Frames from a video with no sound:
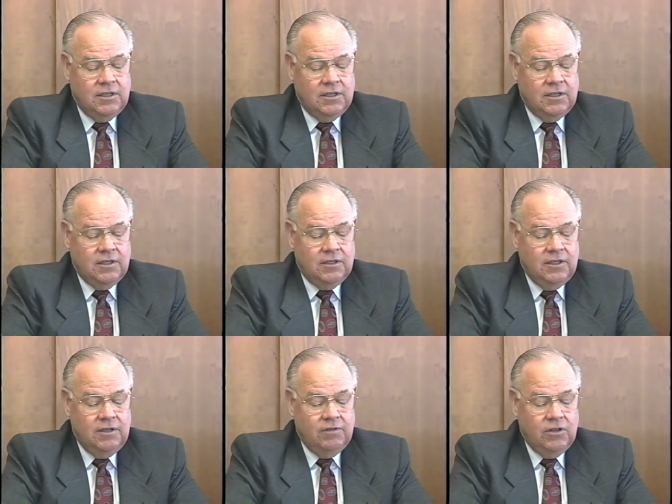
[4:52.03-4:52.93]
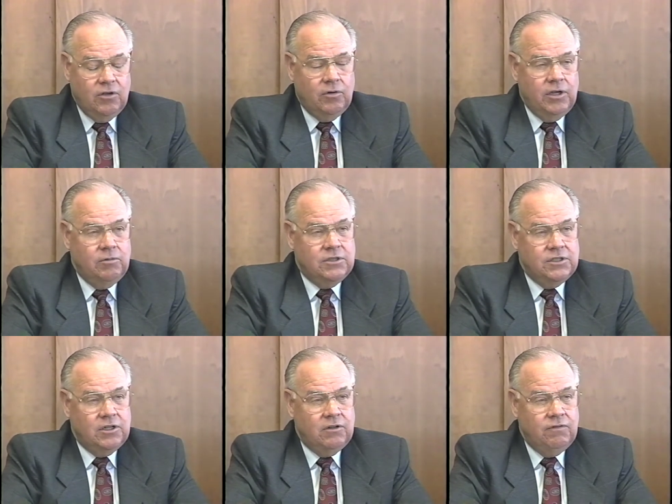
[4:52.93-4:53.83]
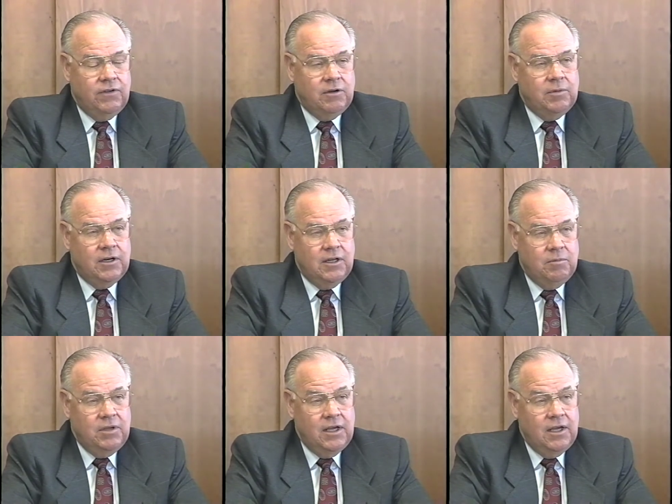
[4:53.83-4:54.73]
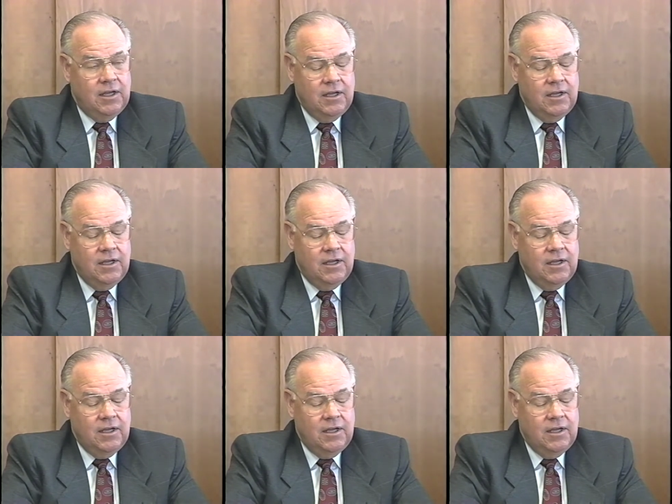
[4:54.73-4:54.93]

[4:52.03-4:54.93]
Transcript: uh, even though he would still fundamentally be